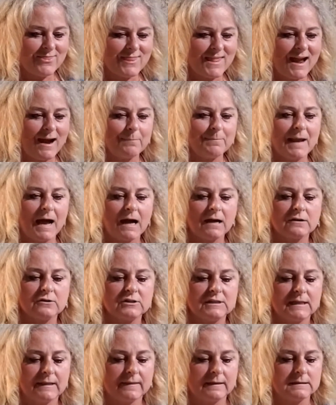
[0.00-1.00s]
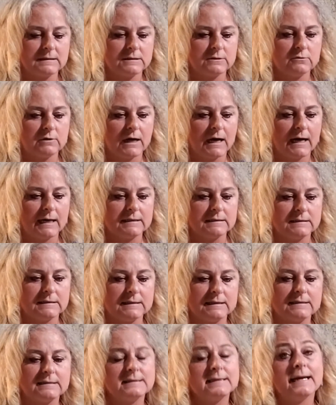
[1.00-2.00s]
I'm not good at this, you guys.
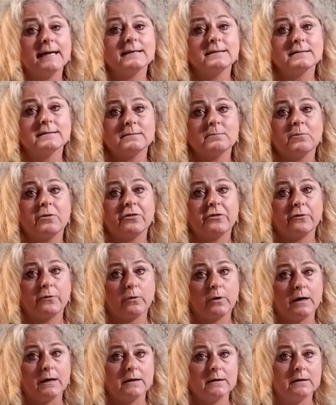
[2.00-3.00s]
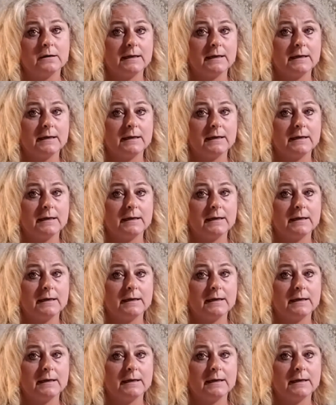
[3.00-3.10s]
This takes some thought.